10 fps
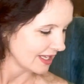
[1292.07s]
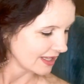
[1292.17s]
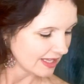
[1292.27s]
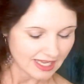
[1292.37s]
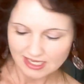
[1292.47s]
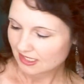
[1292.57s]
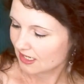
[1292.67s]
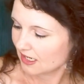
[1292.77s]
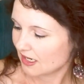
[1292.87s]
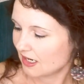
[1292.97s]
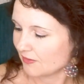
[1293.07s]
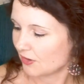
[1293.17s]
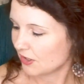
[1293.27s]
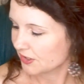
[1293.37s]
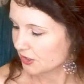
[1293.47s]
Then I've
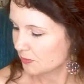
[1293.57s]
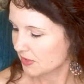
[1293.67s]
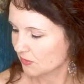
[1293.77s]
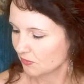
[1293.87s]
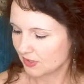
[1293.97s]
also been